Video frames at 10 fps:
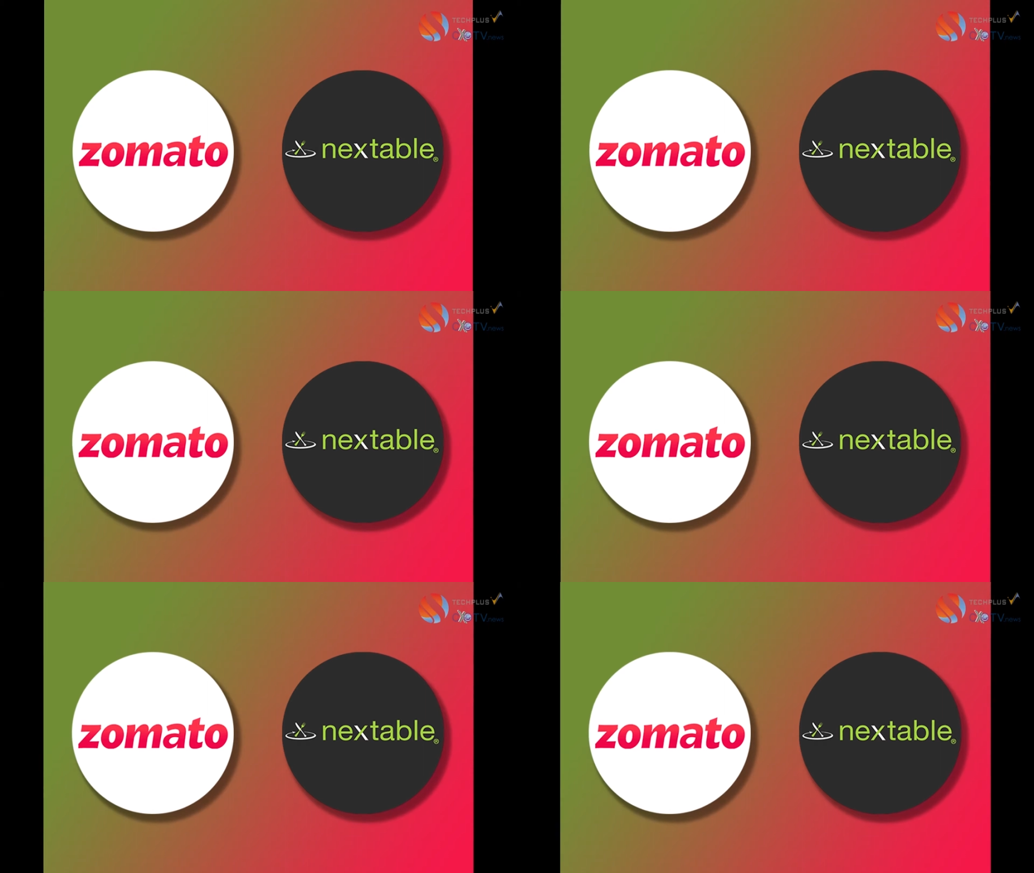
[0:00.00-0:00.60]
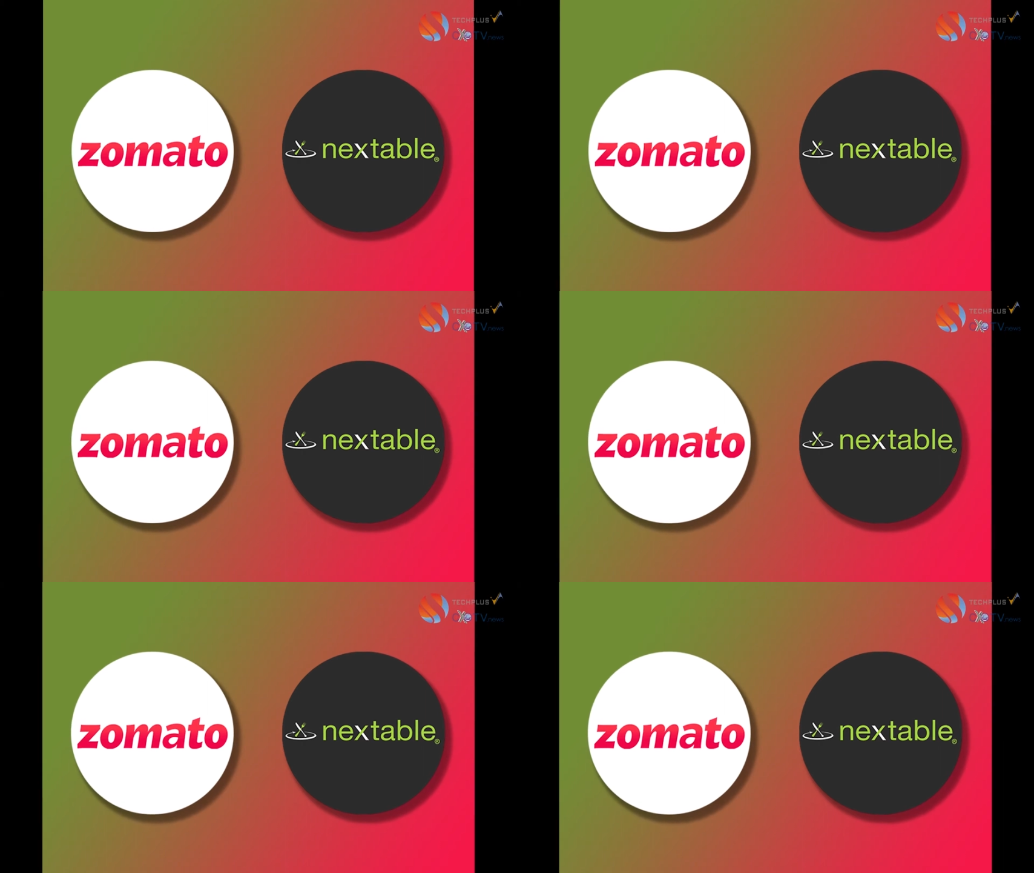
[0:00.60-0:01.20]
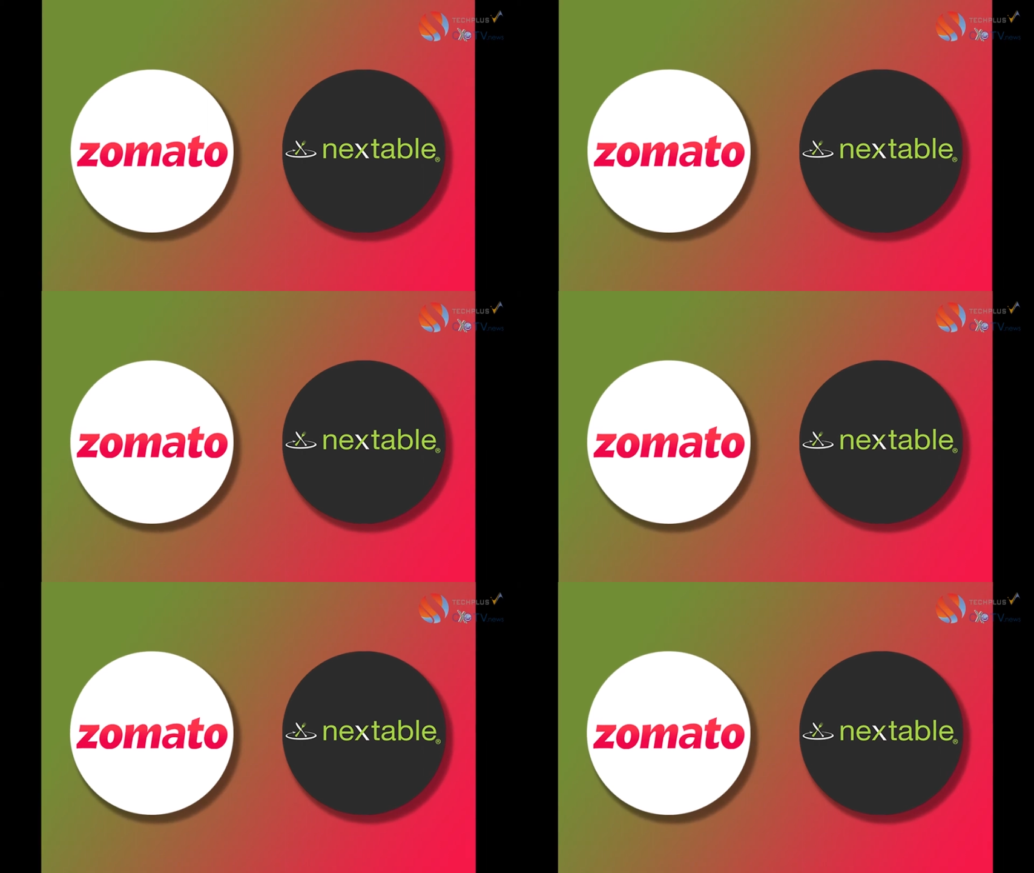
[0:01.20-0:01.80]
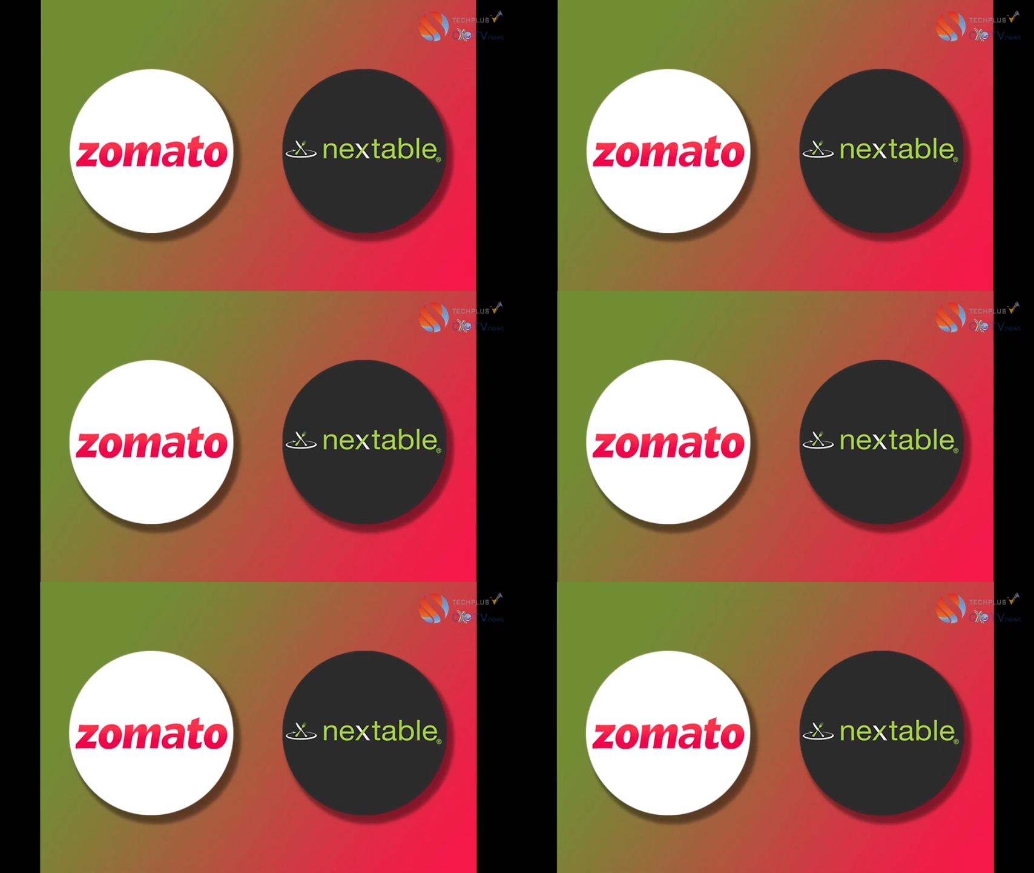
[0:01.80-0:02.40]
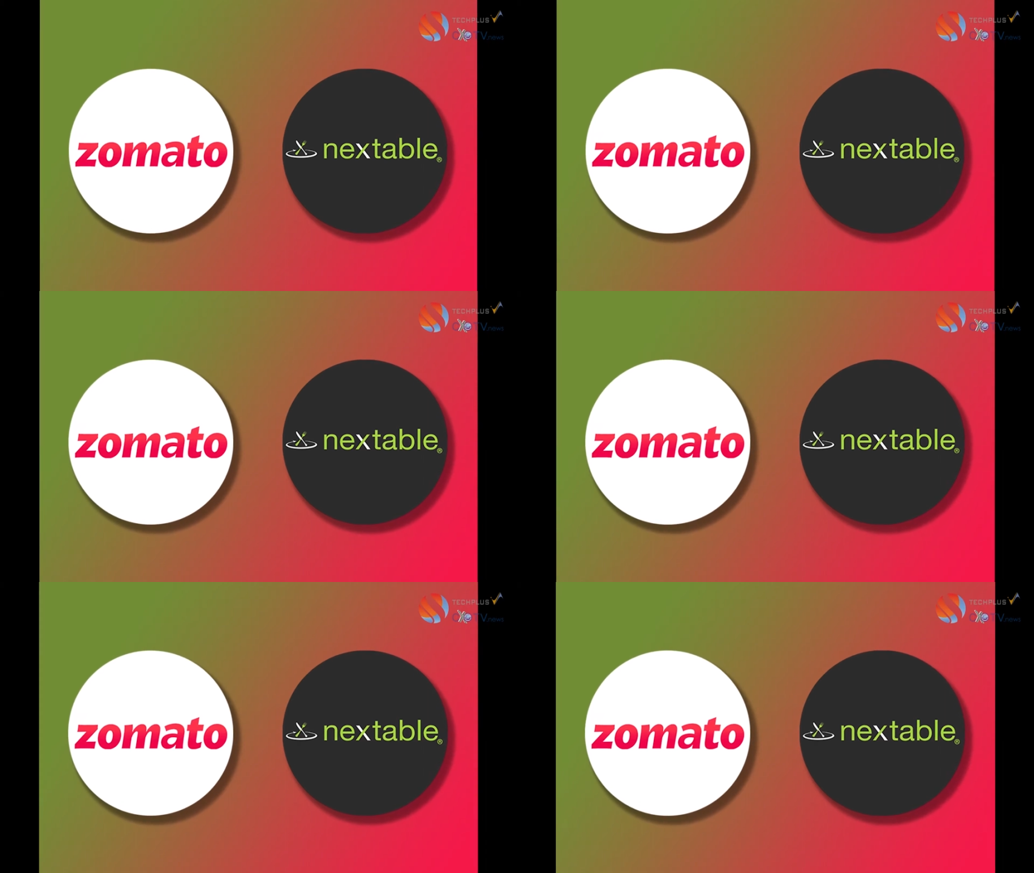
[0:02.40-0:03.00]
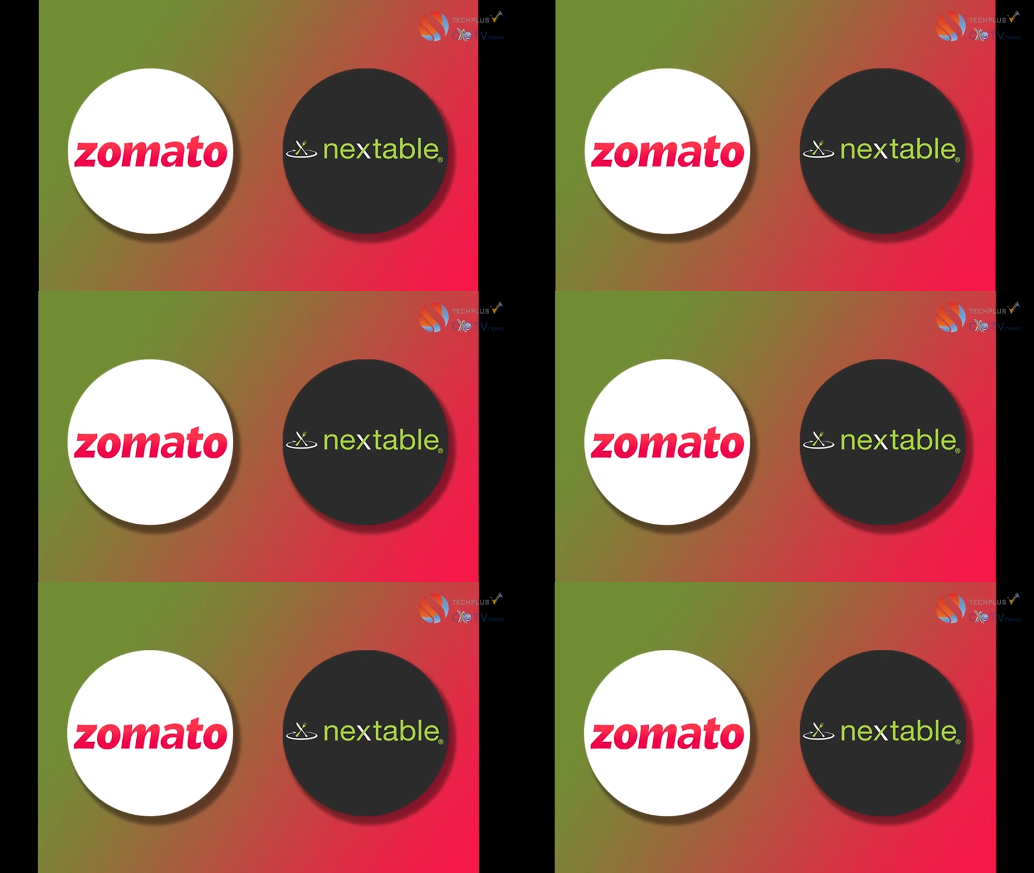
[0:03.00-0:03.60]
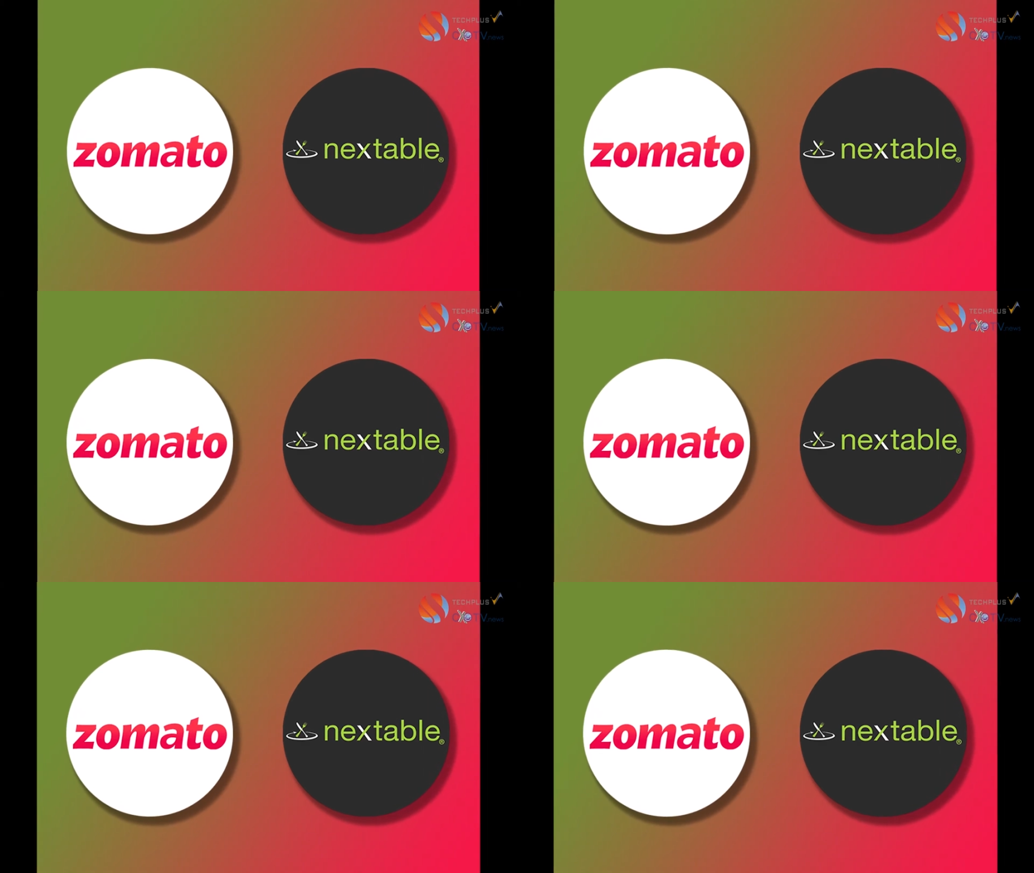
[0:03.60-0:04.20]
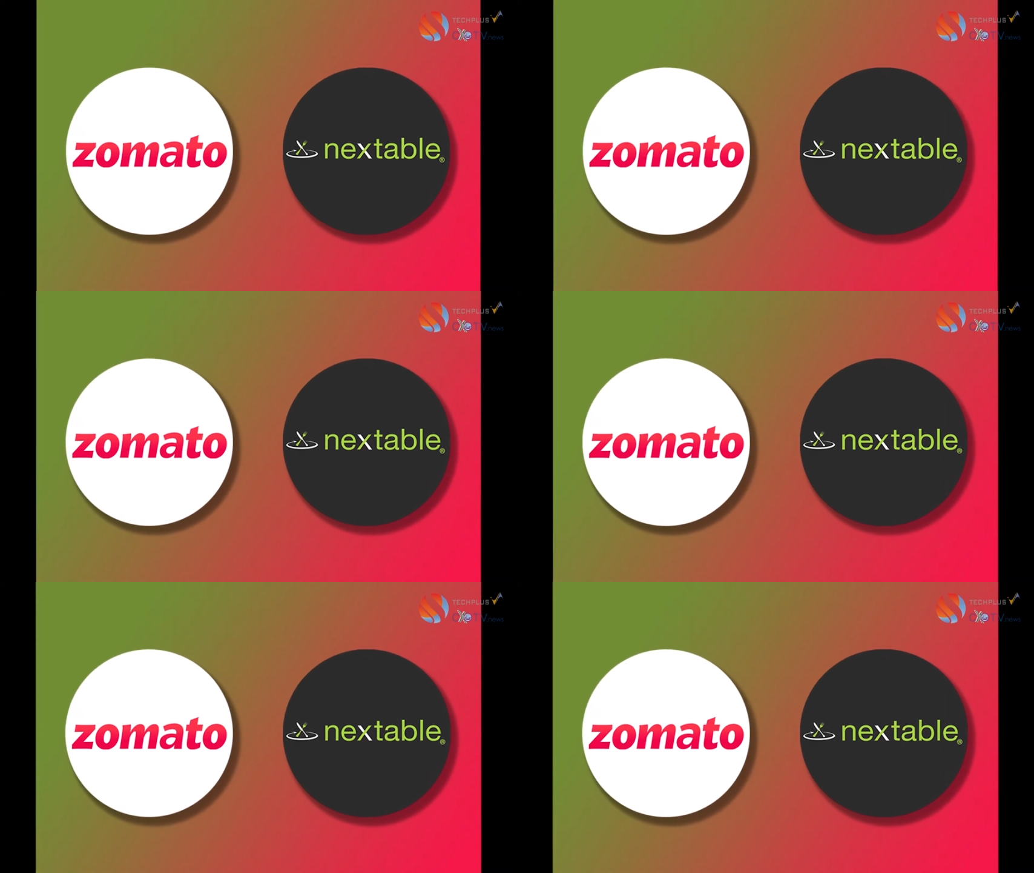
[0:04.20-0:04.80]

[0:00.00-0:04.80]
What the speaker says: (no speaker visible)